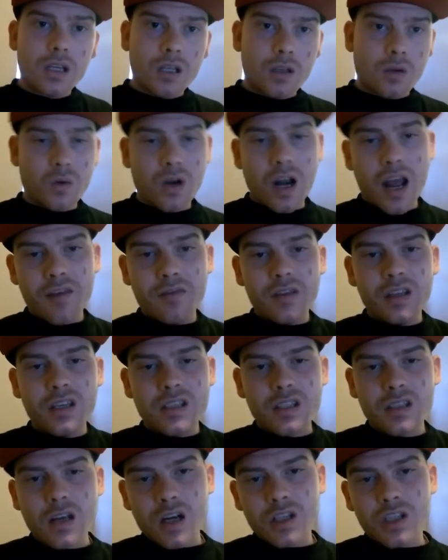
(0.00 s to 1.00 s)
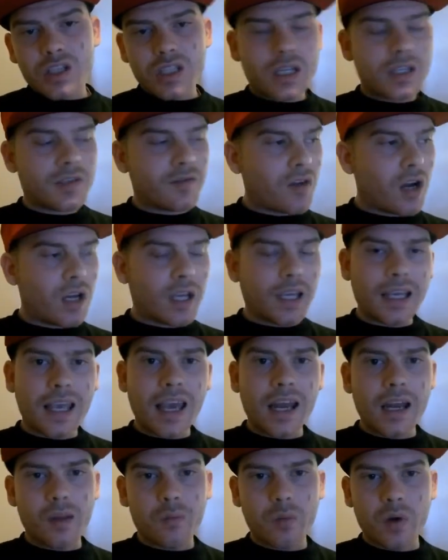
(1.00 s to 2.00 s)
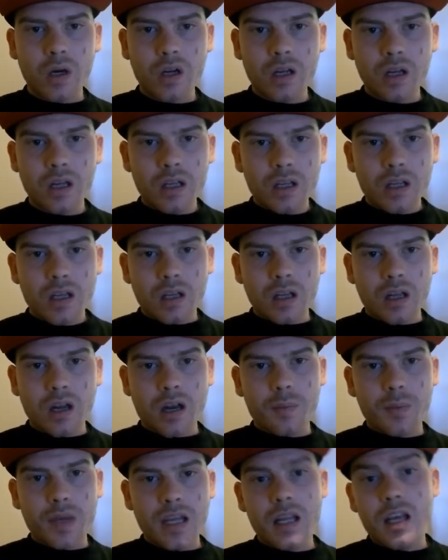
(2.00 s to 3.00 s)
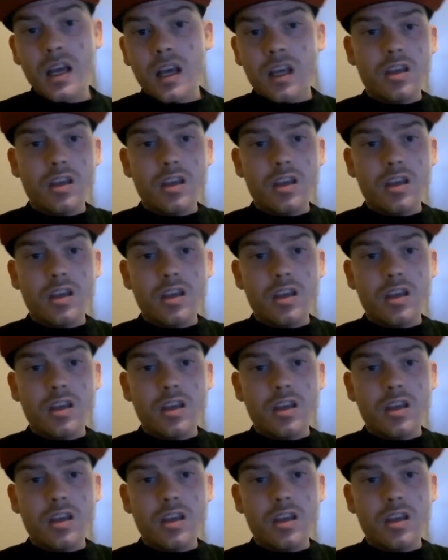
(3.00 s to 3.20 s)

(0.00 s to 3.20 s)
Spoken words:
You want to have the discussion? Let's fucking get it, bro. You know what I mean?